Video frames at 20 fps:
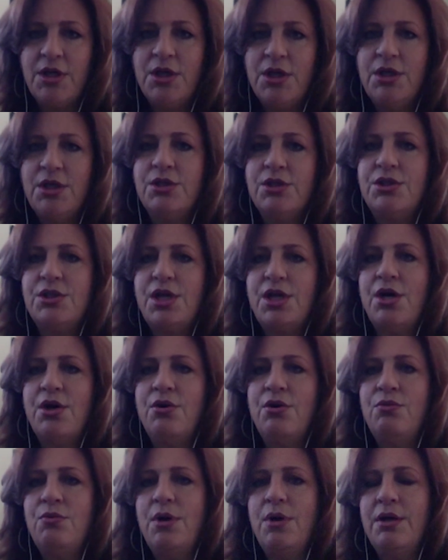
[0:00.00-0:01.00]

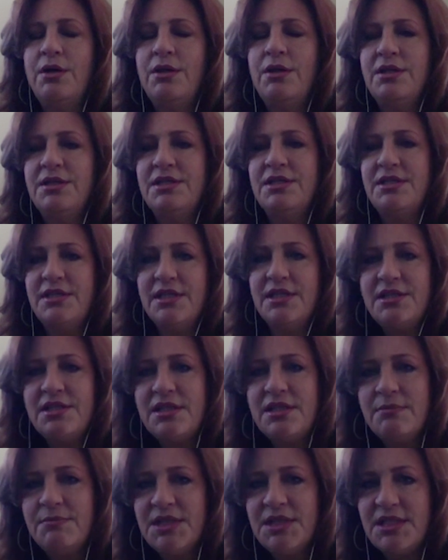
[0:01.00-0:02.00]
So the
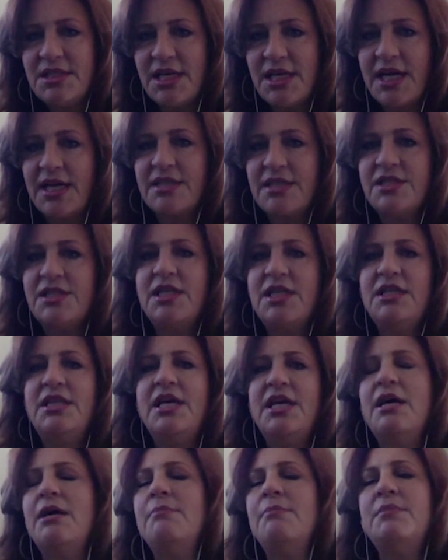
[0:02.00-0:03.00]
system is texting
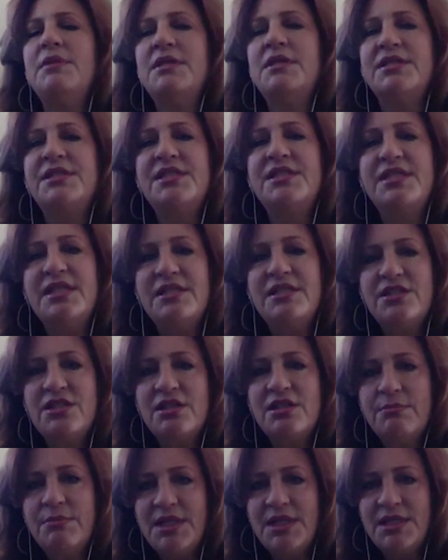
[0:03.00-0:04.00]
them, the
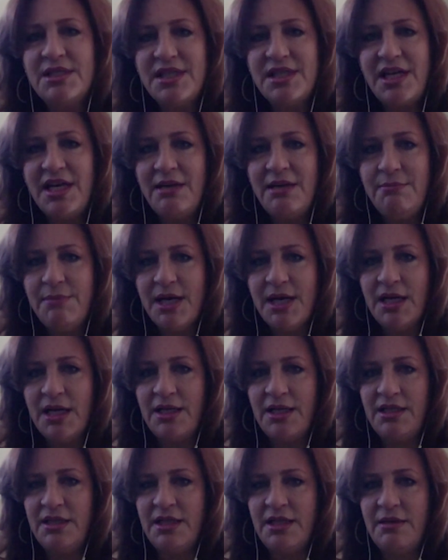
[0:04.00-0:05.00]
system is
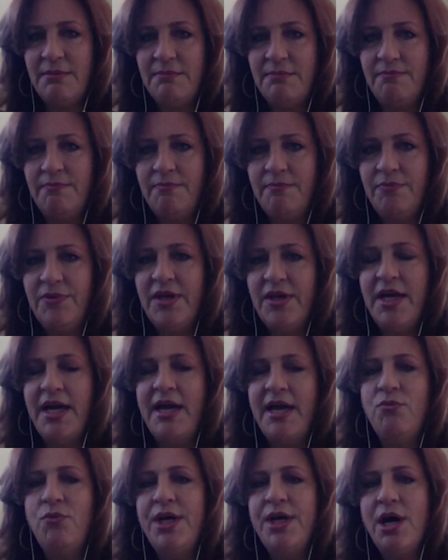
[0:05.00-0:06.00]
emailing them,
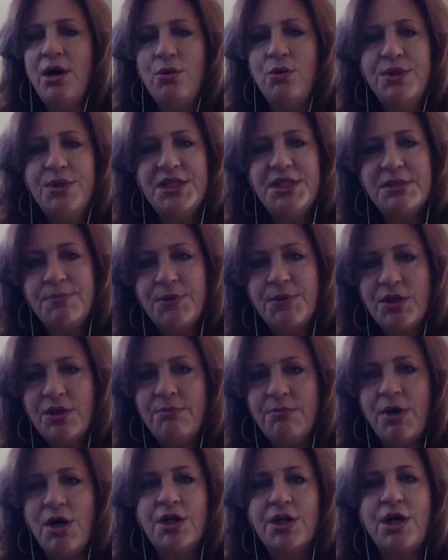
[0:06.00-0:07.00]
and we always put
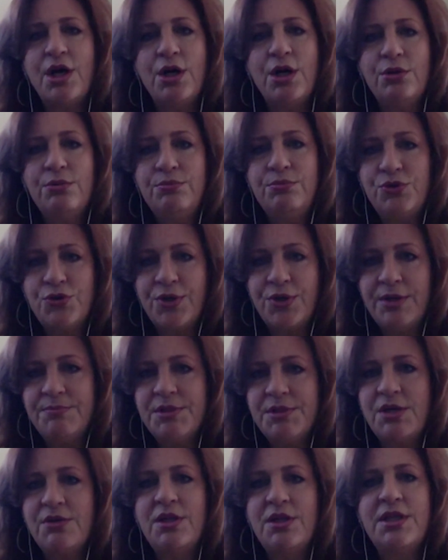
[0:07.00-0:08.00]
them on a home drip
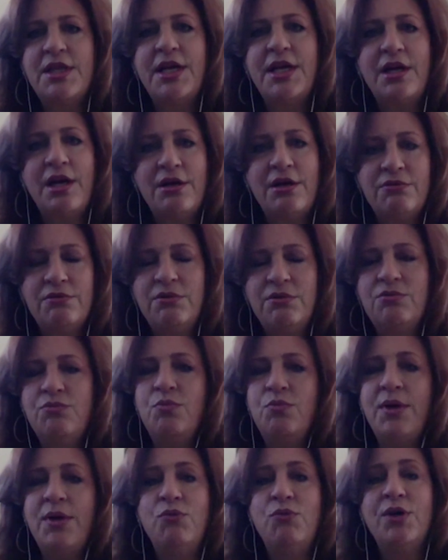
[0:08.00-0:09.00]
so that they go,
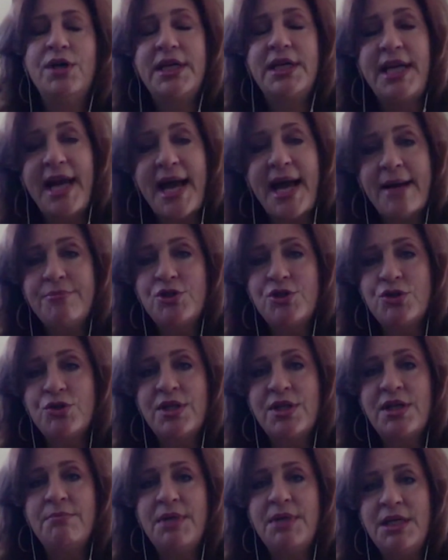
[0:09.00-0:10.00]
we want to capture
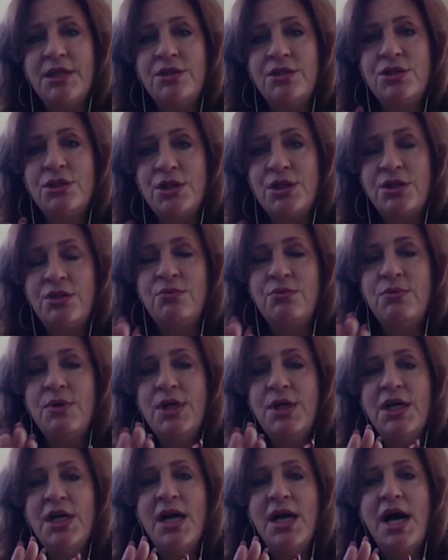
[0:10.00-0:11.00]
them into
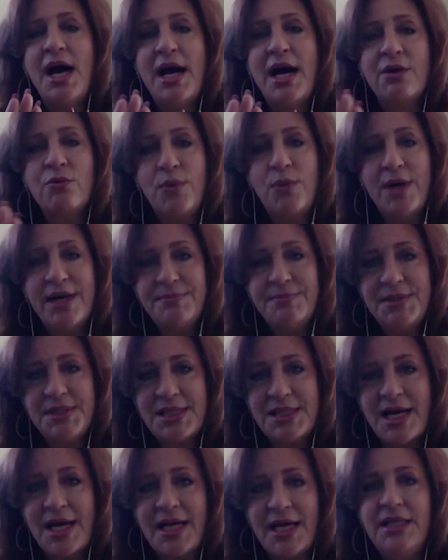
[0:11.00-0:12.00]
our
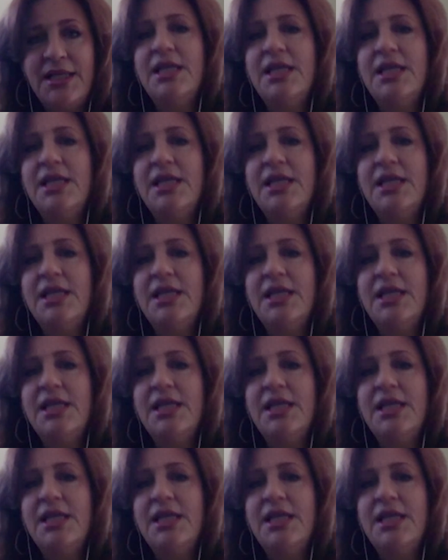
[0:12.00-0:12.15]
website.